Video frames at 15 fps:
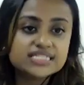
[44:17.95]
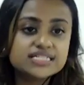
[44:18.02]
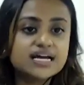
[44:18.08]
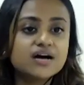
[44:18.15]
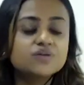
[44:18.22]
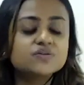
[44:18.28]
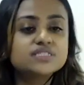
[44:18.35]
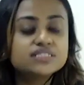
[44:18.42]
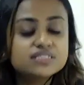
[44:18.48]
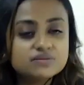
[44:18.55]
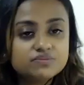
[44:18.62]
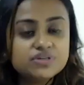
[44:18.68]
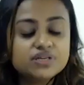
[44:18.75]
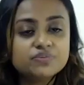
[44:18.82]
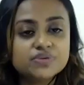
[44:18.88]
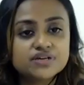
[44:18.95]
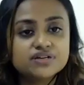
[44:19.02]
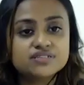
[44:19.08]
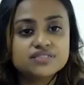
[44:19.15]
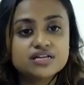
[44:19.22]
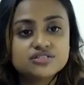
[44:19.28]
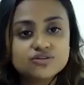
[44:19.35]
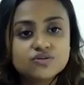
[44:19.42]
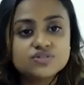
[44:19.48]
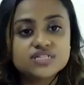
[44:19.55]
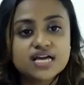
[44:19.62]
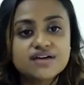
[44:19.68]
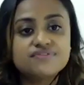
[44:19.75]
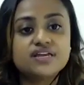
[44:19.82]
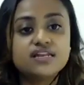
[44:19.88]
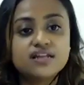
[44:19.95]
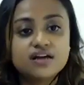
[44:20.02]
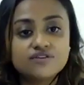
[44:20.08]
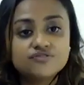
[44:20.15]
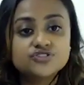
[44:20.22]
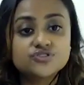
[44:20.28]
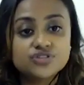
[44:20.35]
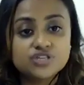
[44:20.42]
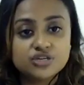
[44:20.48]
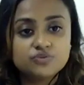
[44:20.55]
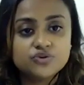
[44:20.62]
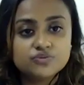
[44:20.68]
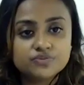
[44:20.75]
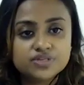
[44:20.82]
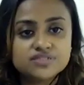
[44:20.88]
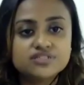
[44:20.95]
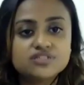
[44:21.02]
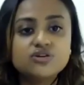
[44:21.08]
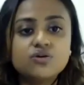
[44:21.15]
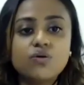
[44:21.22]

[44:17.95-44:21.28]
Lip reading: now simply because I don't have enough to keep you busy,